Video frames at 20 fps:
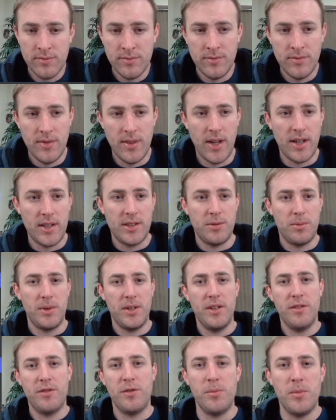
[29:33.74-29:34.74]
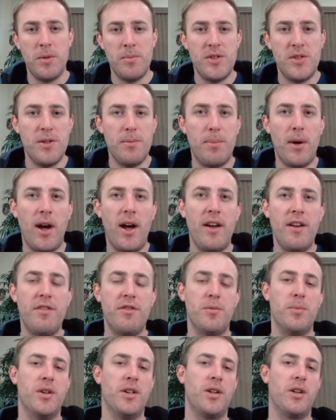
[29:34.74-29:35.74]
Next we hear from MG
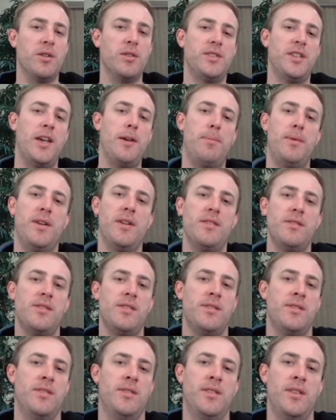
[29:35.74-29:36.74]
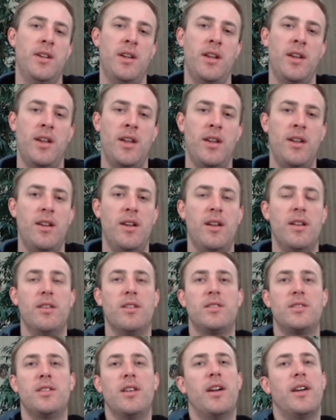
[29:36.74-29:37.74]
from Ergo Sapiens. It
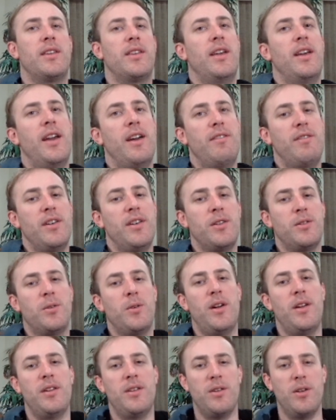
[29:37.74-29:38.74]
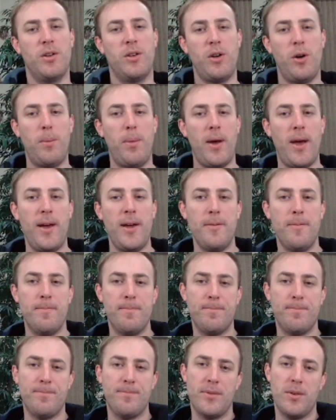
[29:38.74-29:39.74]
looks like they have integrated ErgoPay,
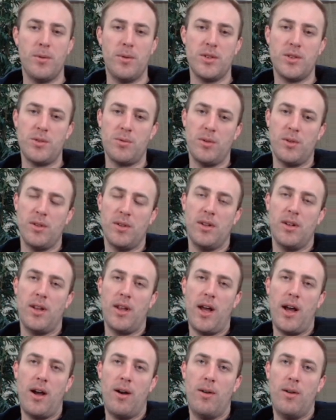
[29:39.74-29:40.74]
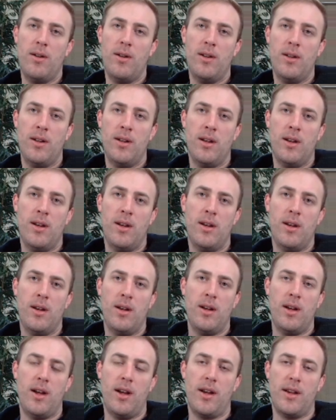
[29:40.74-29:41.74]
which will allow
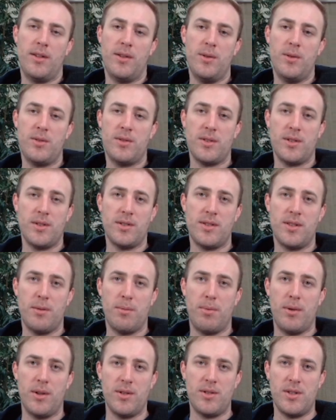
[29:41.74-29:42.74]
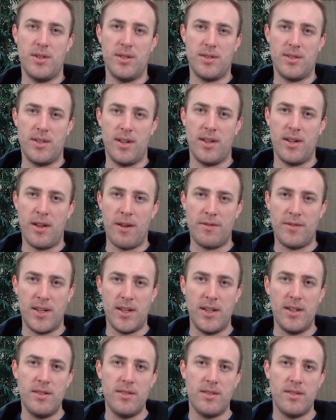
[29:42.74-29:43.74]
users to purchase
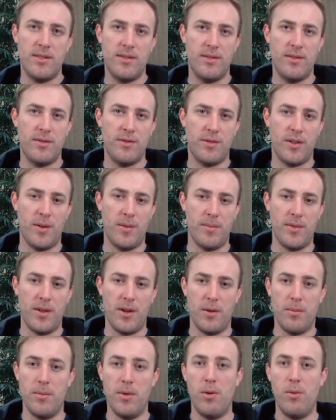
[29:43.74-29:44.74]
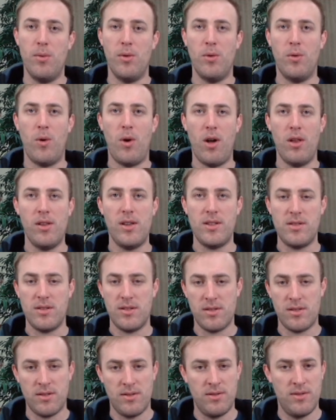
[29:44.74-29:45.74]
NFTs from their mobile
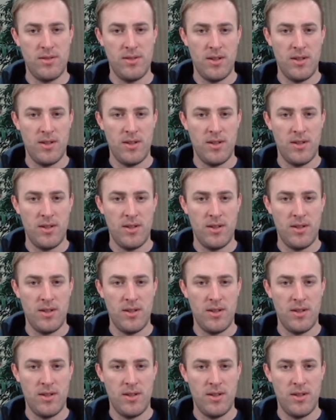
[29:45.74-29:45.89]
wallets.